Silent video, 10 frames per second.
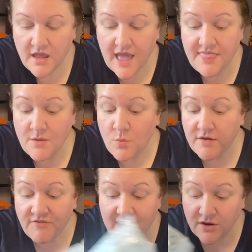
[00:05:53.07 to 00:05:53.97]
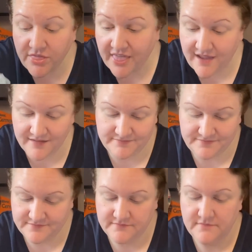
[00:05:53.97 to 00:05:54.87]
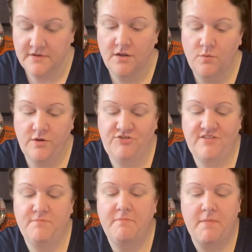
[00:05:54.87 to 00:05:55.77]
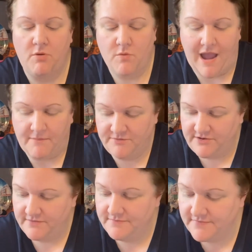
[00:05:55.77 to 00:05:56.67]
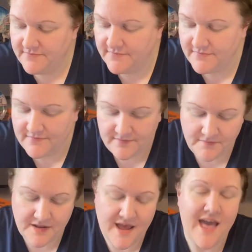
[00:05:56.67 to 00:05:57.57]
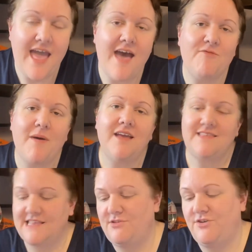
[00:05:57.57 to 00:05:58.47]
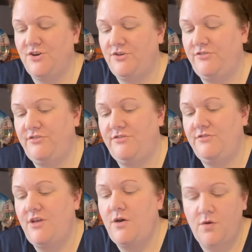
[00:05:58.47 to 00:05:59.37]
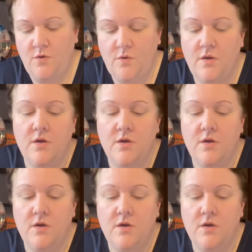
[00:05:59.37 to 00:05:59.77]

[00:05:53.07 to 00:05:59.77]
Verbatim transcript: And then one final thing, which is bubble wrapped. But I have my scissors, so...